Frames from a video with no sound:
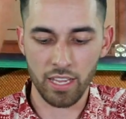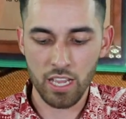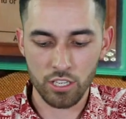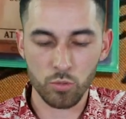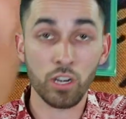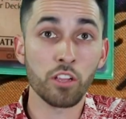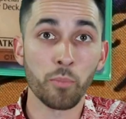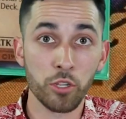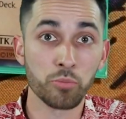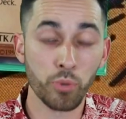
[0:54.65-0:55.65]
just one of your
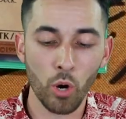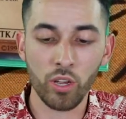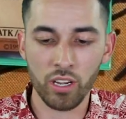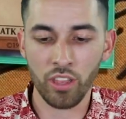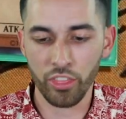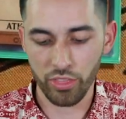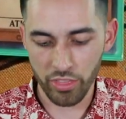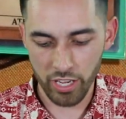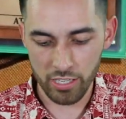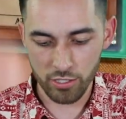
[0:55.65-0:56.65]
most broken
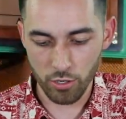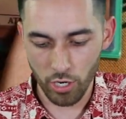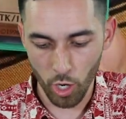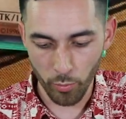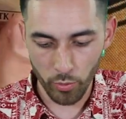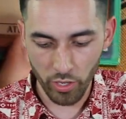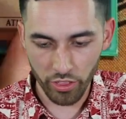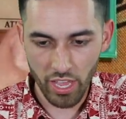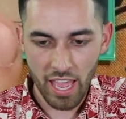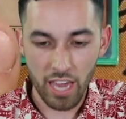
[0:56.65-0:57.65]
things you can open
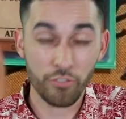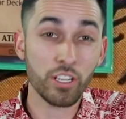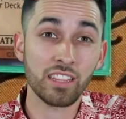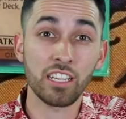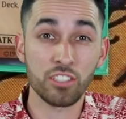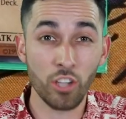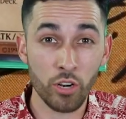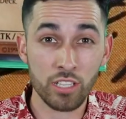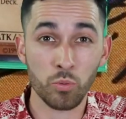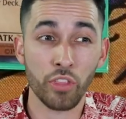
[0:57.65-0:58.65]
with. And if you get the
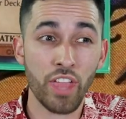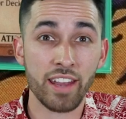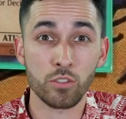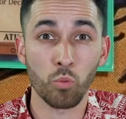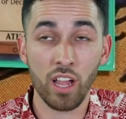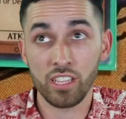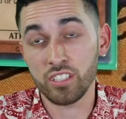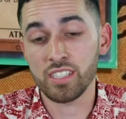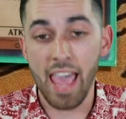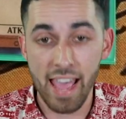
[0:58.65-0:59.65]
Exodius with that as well, it
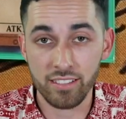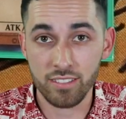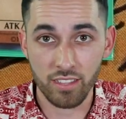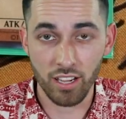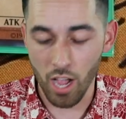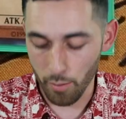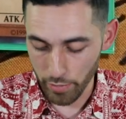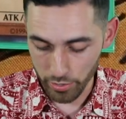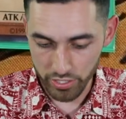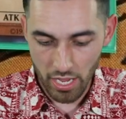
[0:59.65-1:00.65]
just adds to the
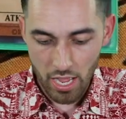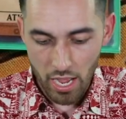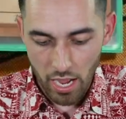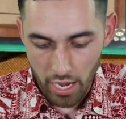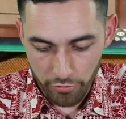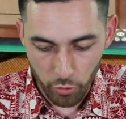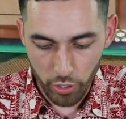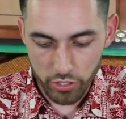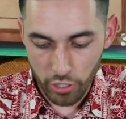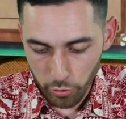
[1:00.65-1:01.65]
combos. Of
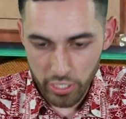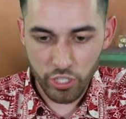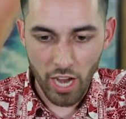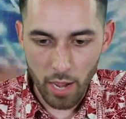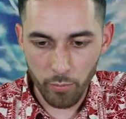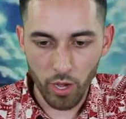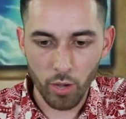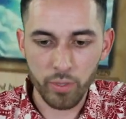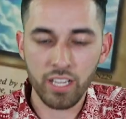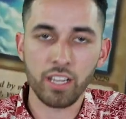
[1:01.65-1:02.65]
course, the 3 Shine Ball,
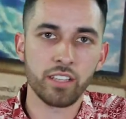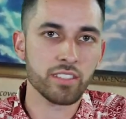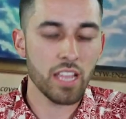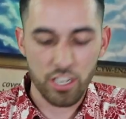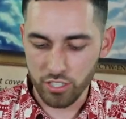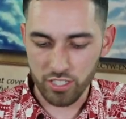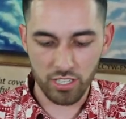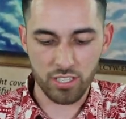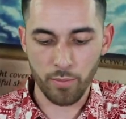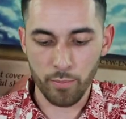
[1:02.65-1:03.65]
because she's going to
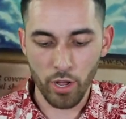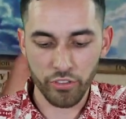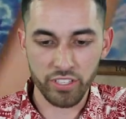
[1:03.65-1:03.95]
summon them all at the